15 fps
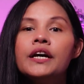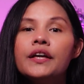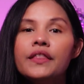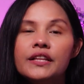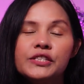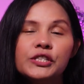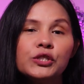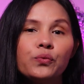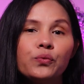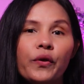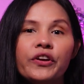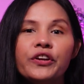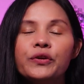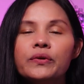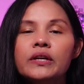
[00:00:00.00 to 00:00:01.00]
This is where
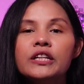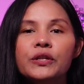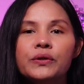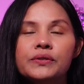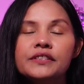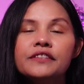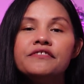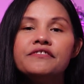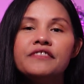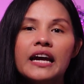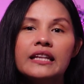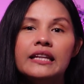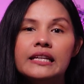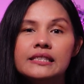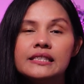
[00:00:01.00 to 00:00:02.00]
you can use the file
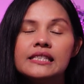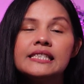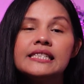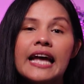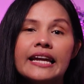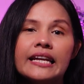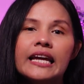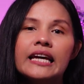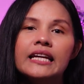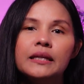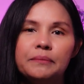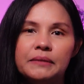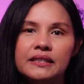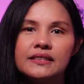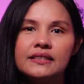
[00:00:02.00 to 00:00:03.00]
list design
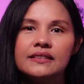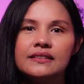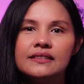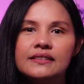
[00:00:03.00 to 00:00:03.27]
element.